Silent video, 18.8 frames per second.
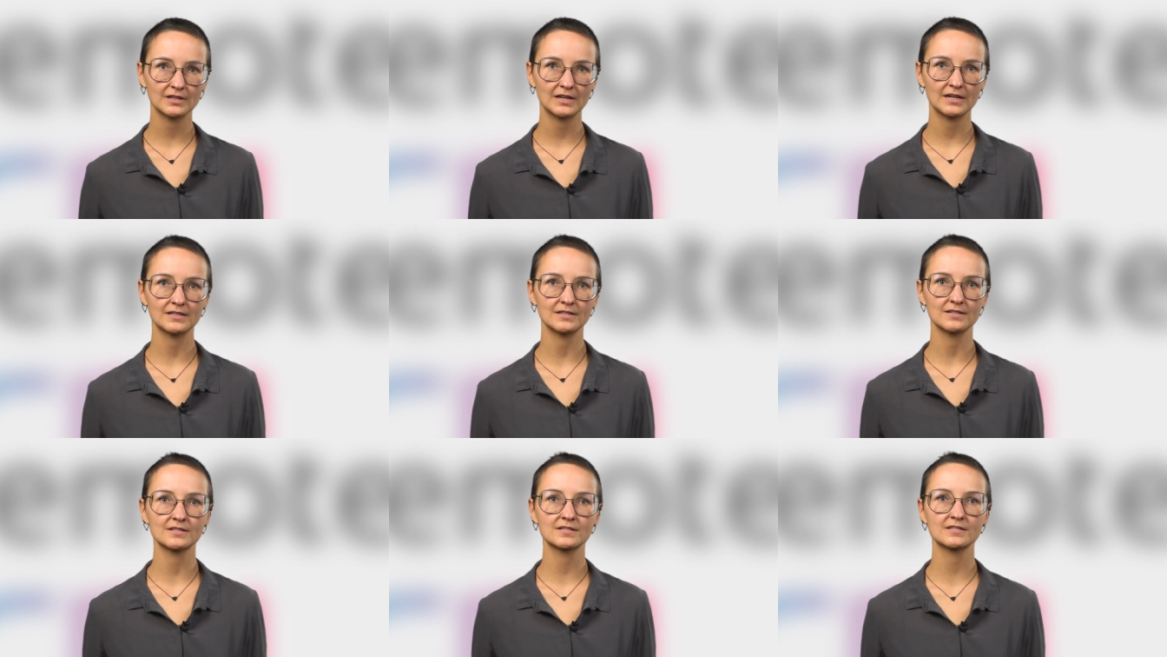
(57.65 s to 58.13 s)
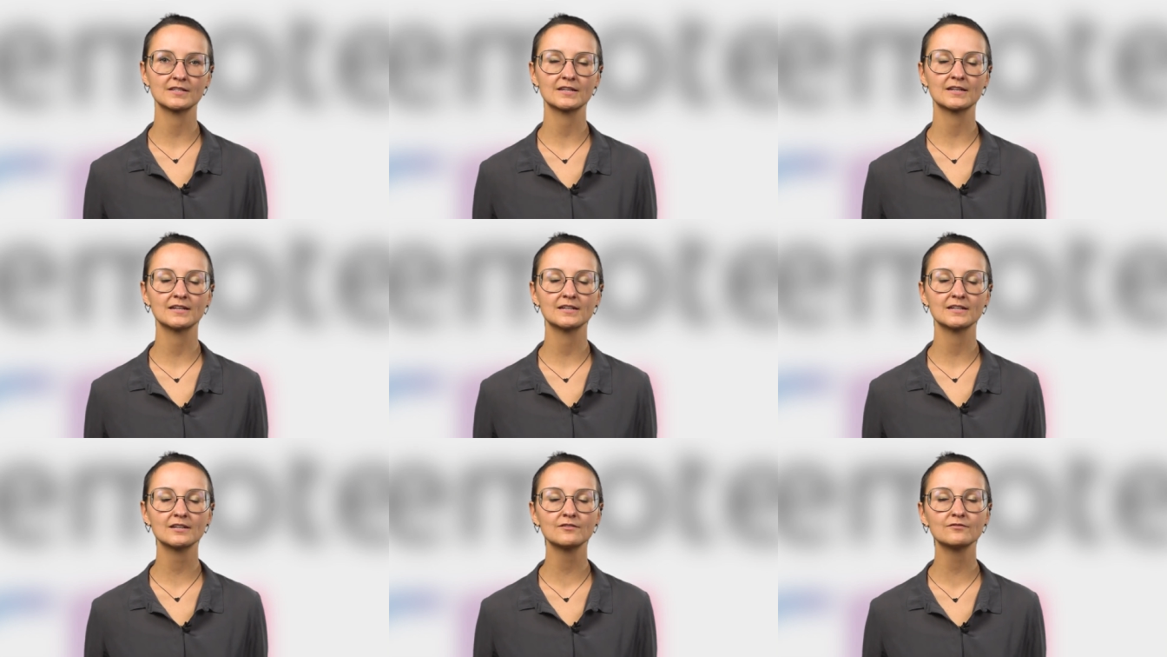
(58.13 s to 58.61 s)
it is
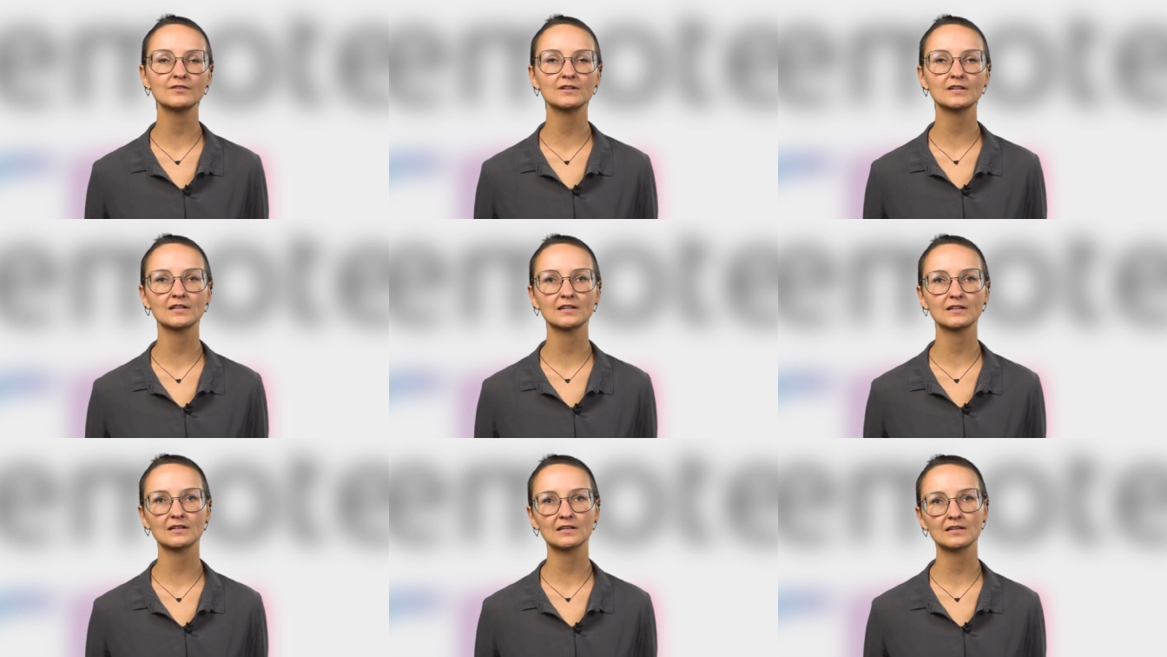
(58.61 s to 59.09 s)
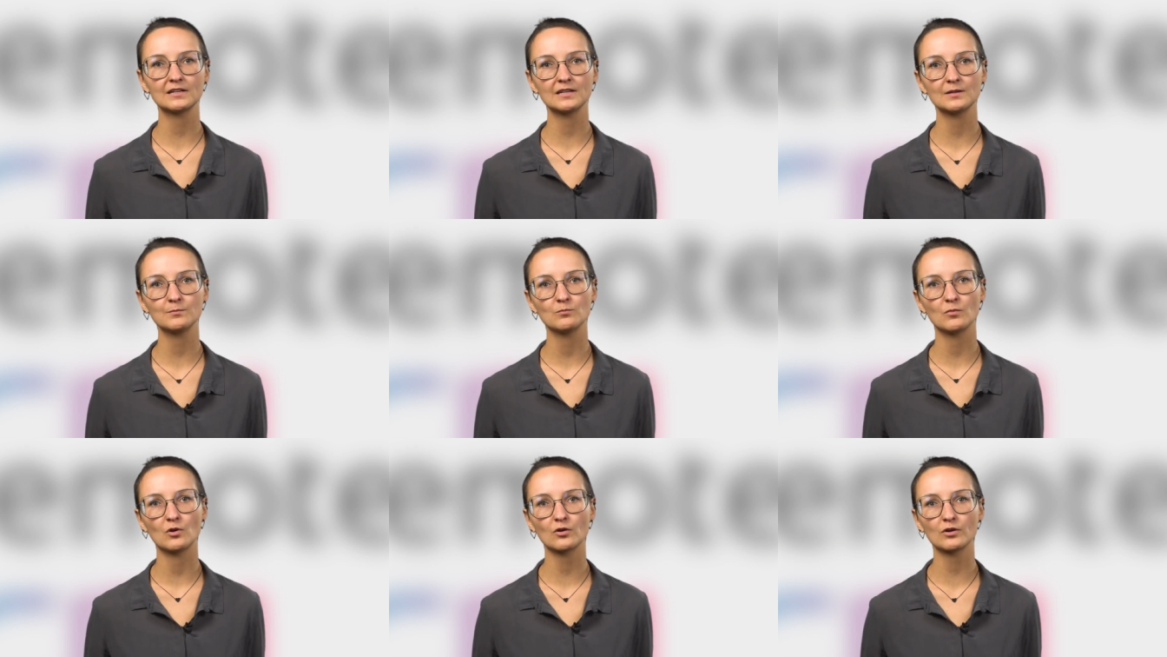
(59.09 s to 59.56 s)
significantly
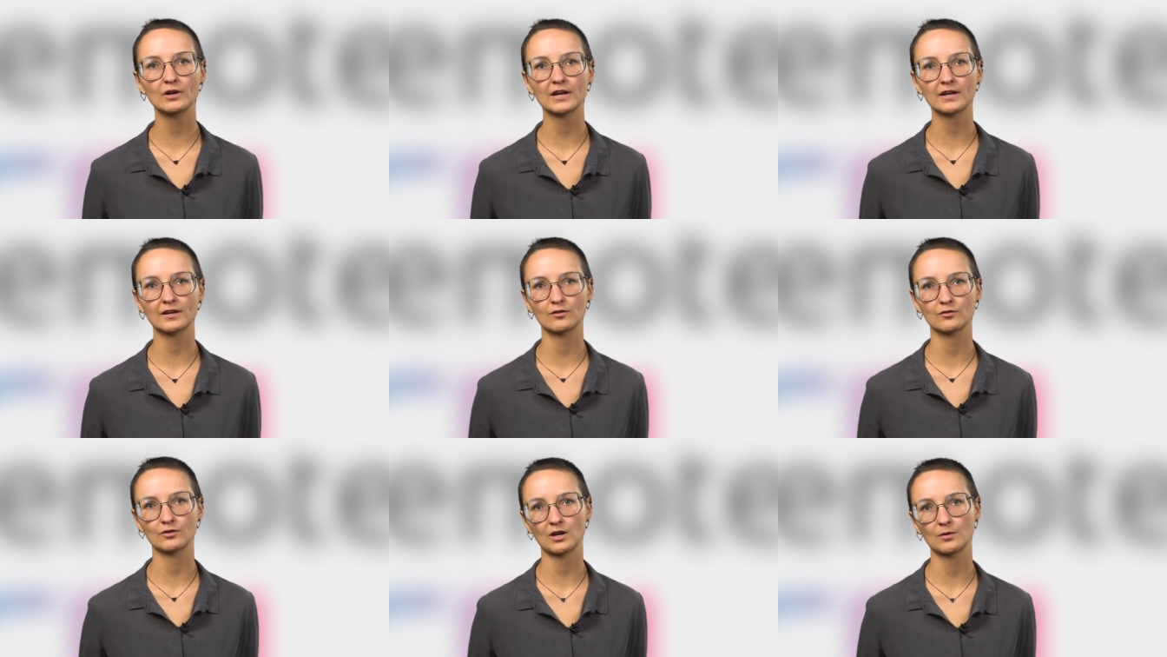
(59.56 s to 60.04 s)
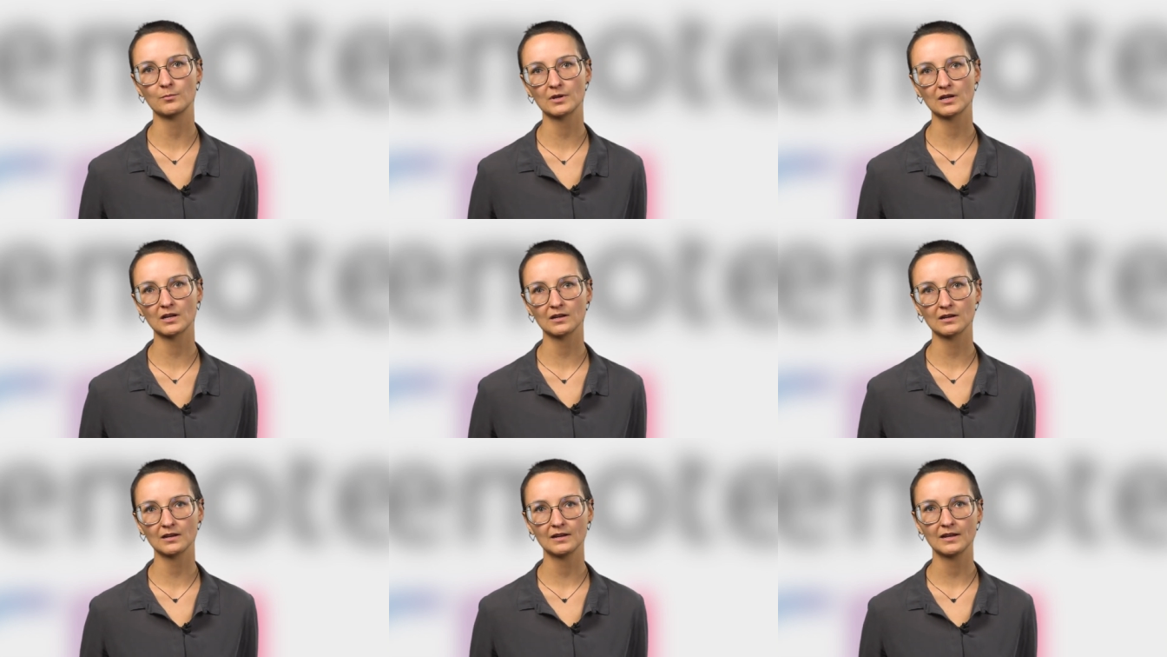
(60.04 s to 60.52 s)
more
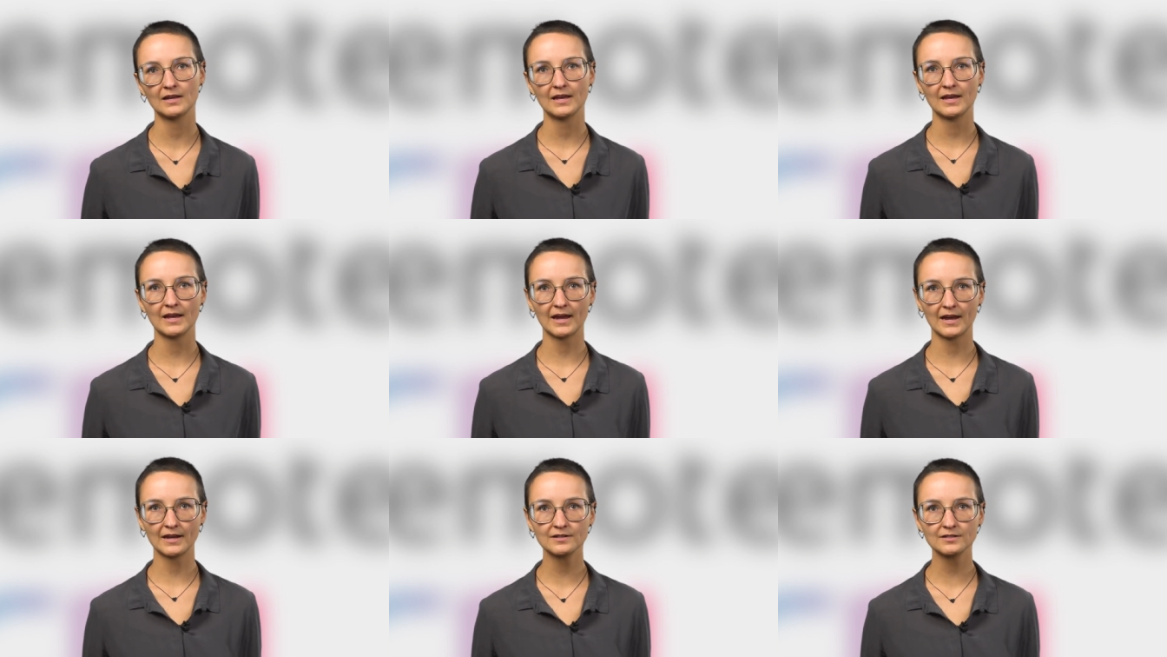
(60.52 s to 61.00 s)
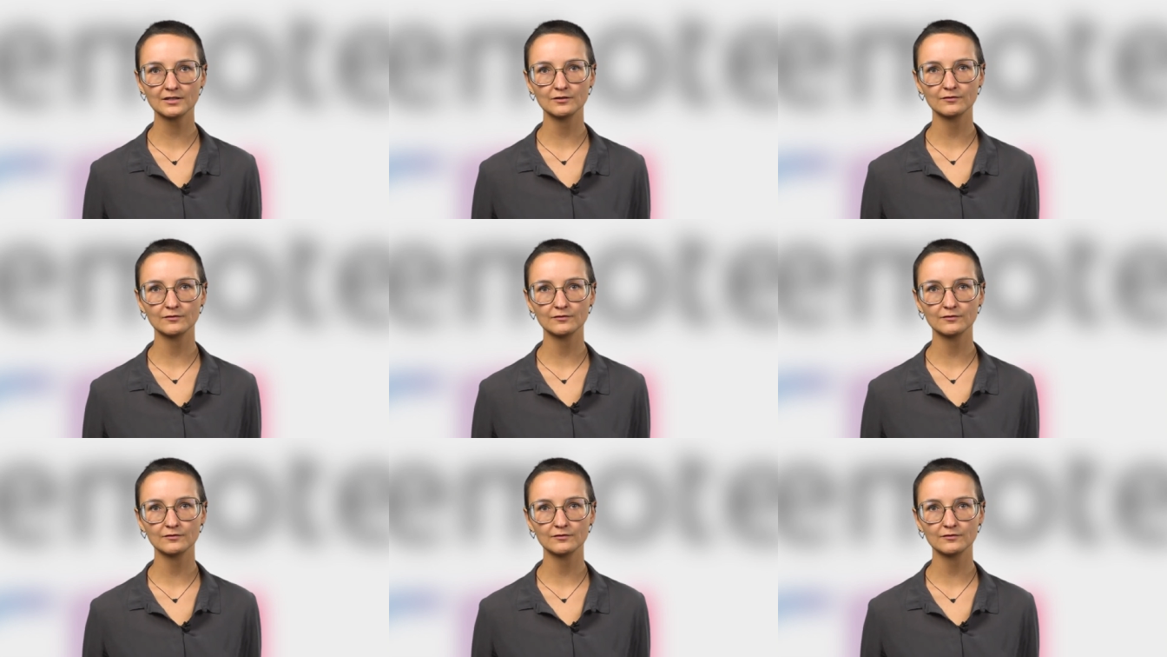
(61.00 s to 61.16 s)
economical and